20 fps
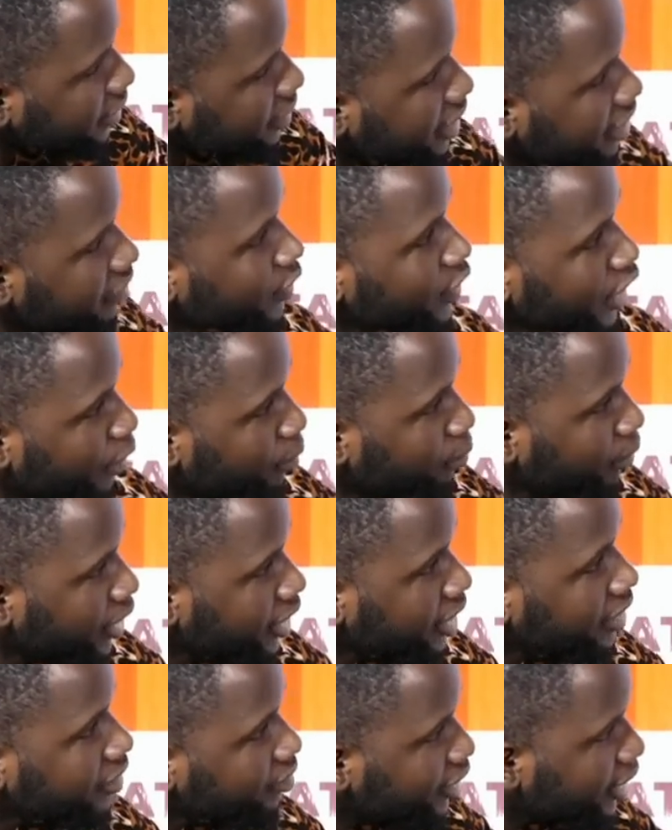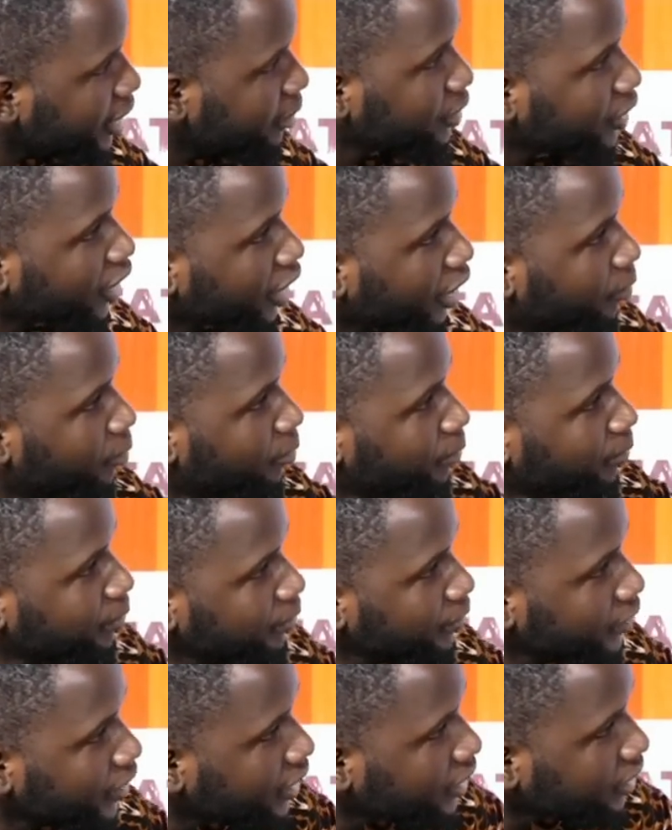giving them money for them to come
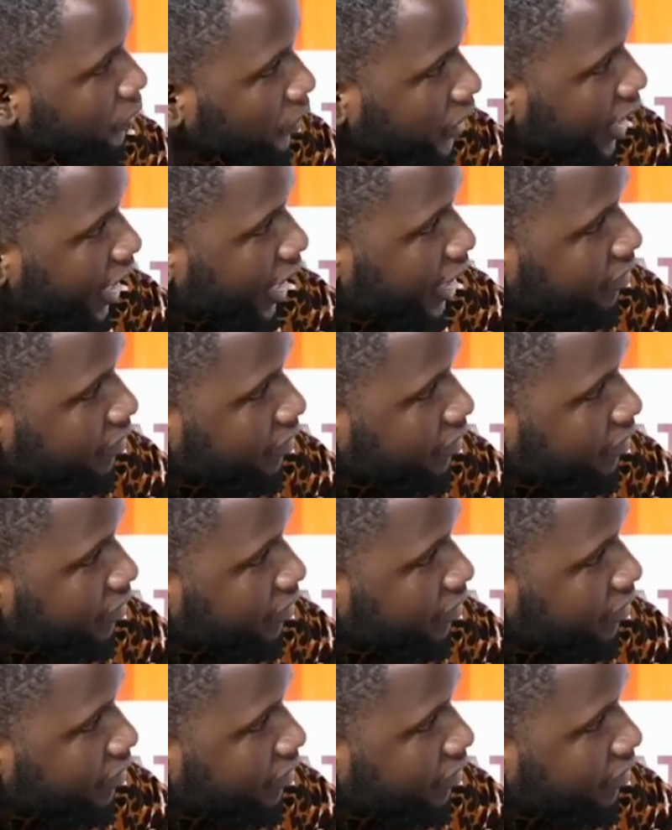to their